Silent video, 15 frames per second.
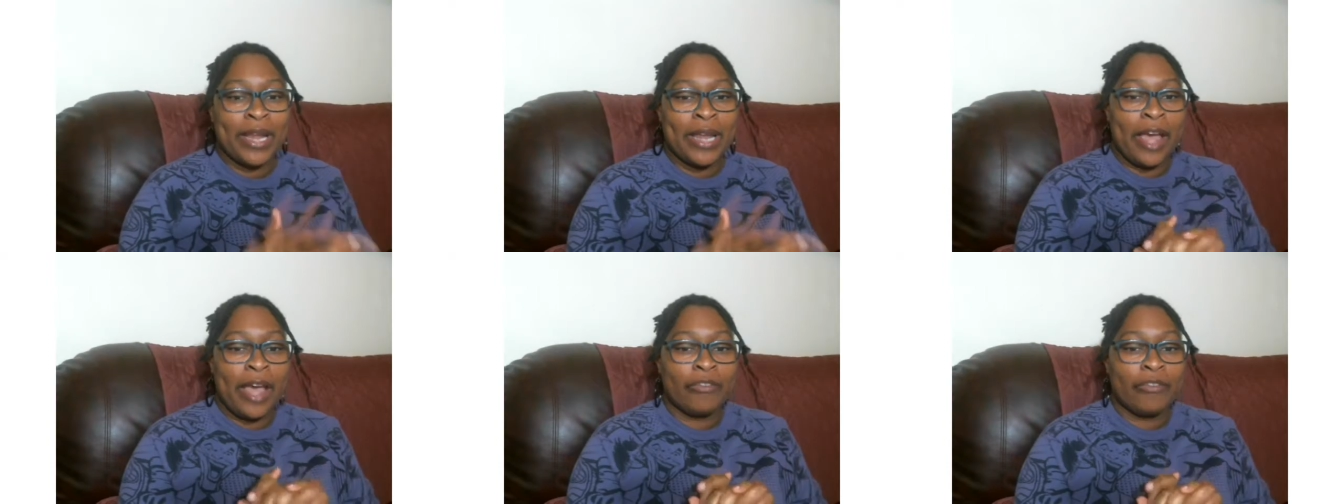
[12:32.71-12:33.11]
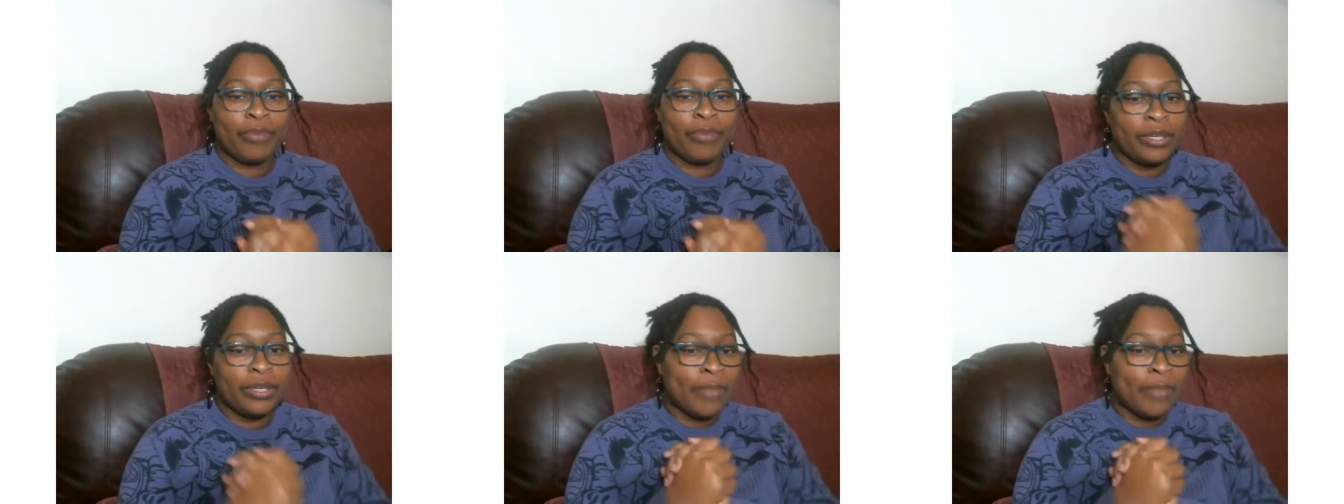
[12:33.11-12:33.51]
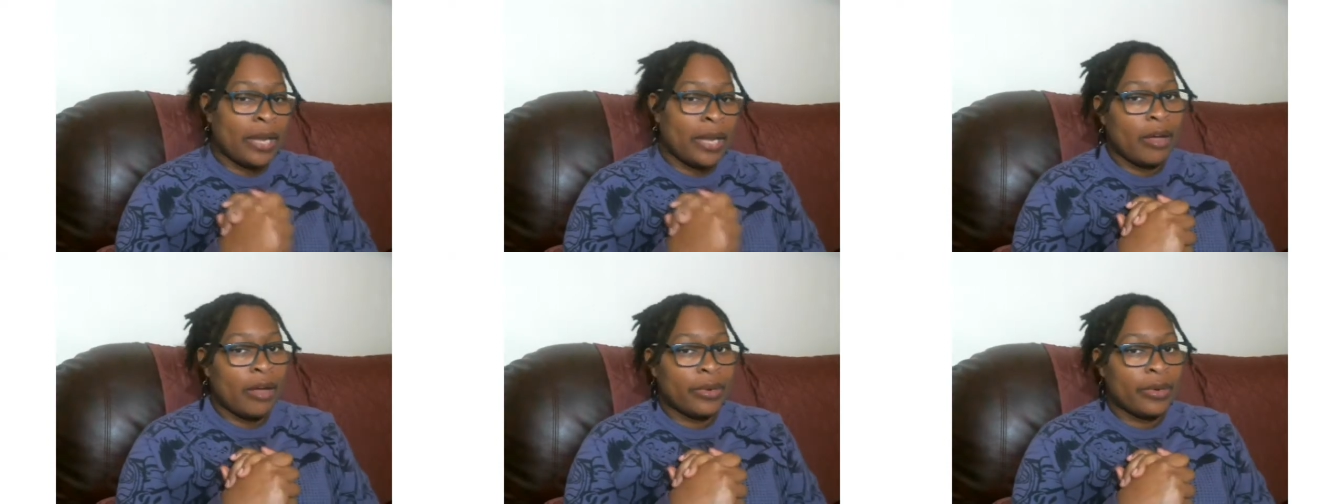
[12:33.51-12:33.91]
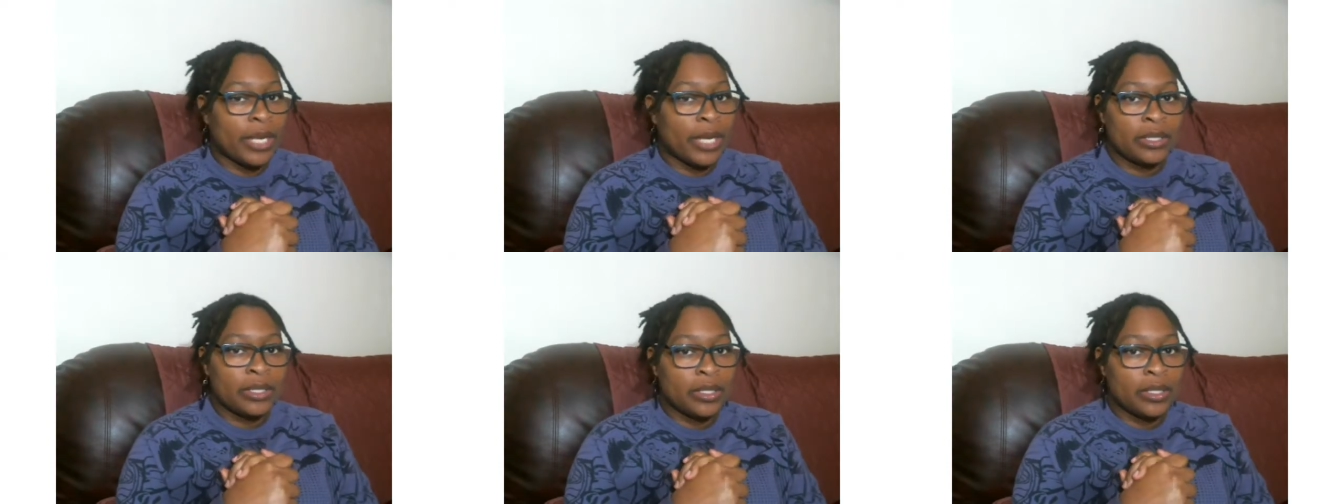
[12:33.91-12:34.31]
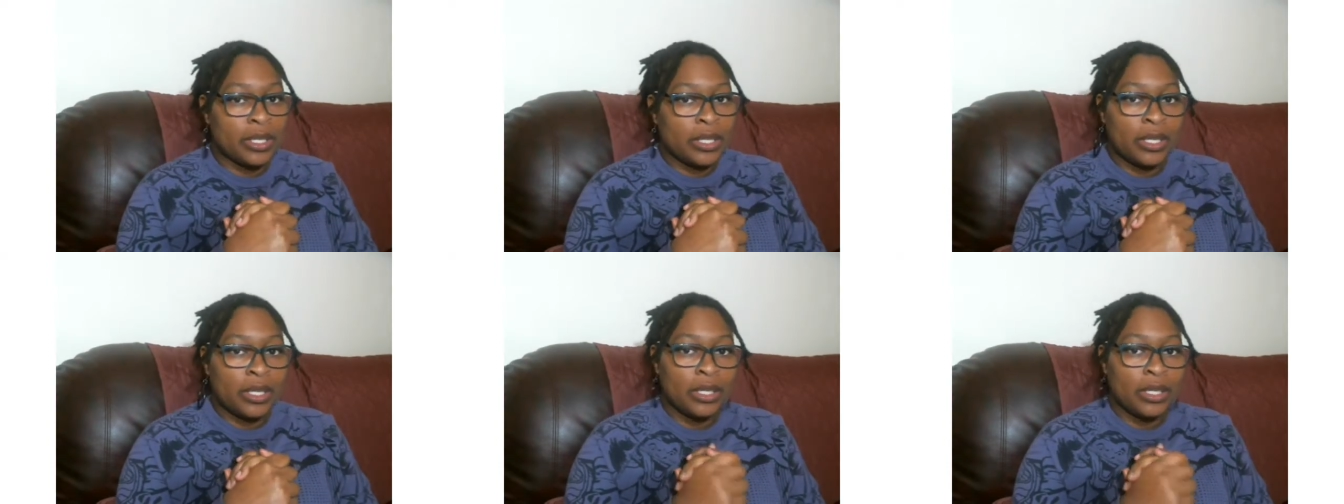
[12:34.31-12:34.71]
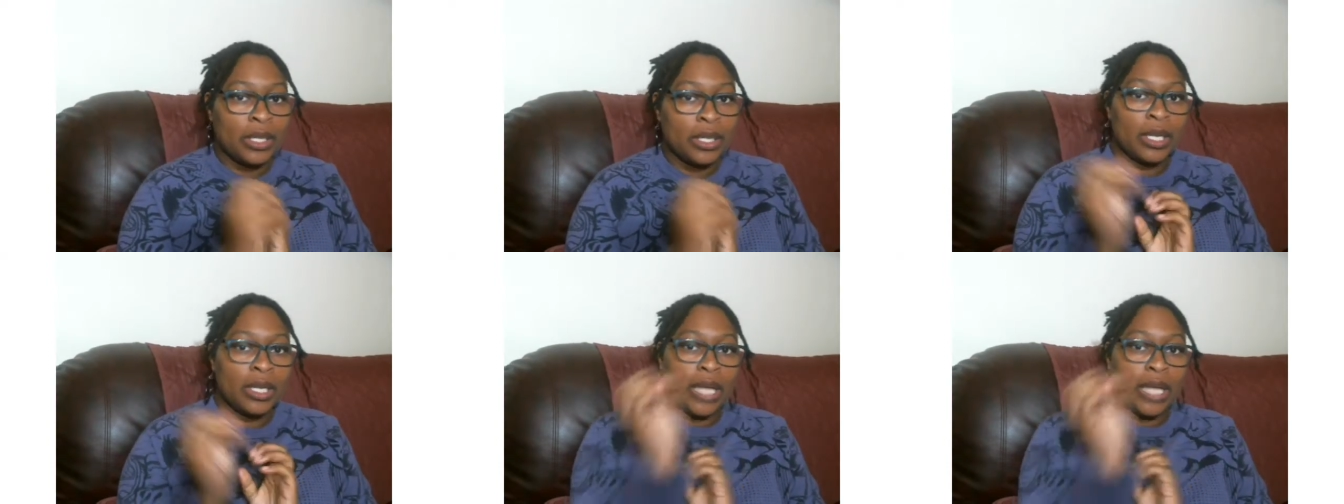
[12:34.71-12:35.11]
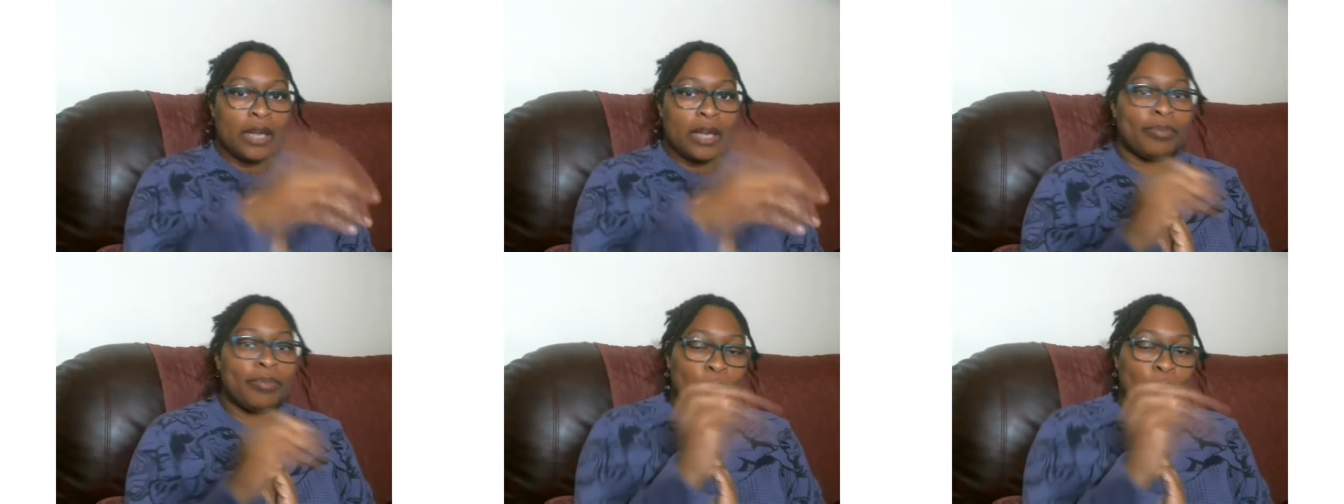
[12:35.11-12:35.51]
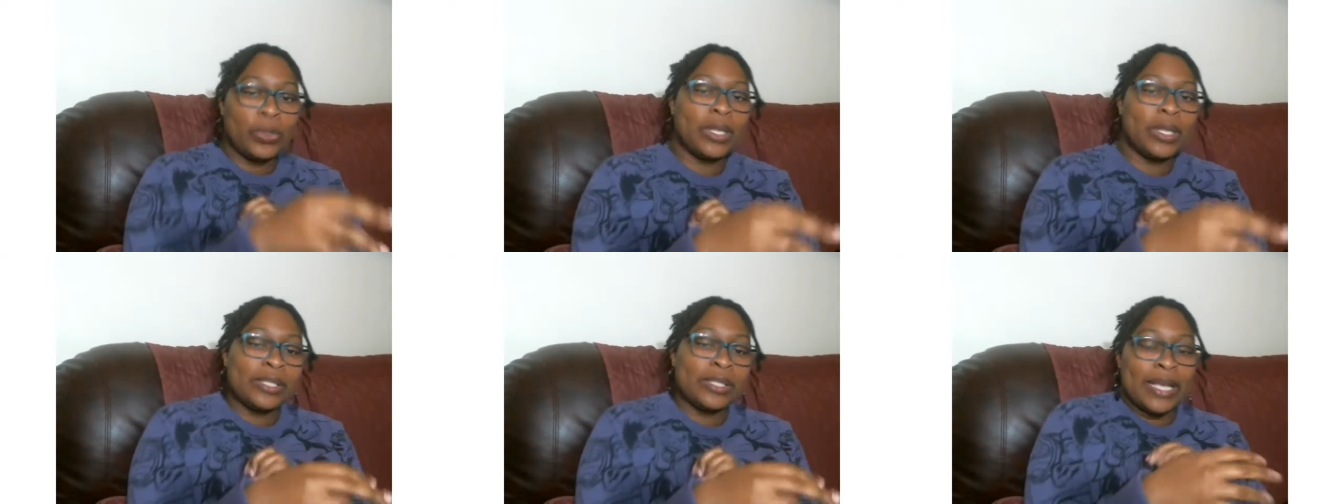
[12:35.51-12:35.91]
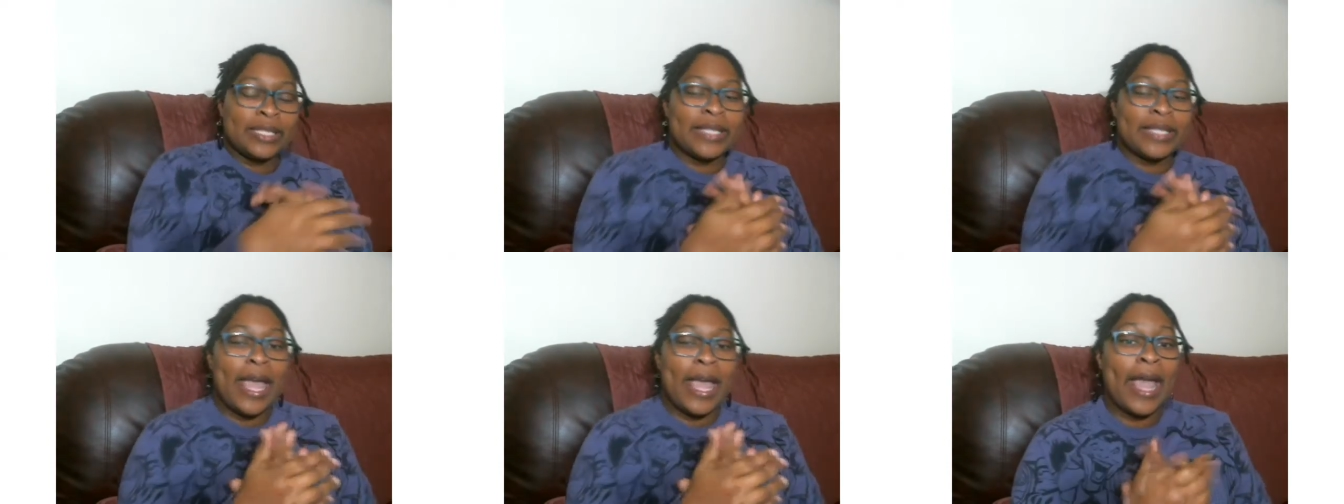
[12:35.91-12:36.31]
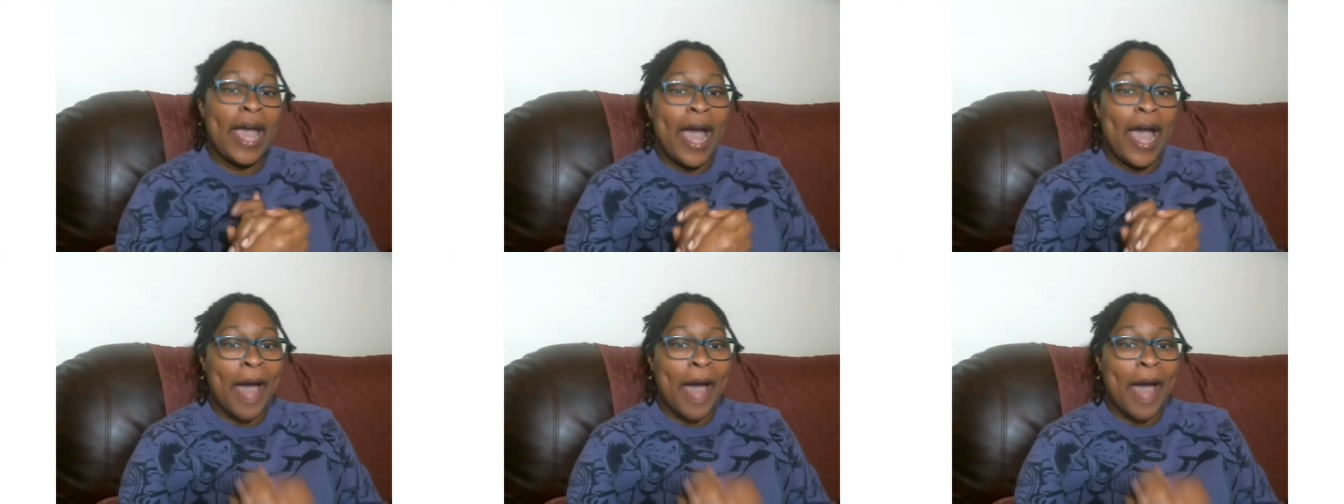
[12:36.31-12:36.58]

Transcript: I've put my number into the kind of pool, as they say.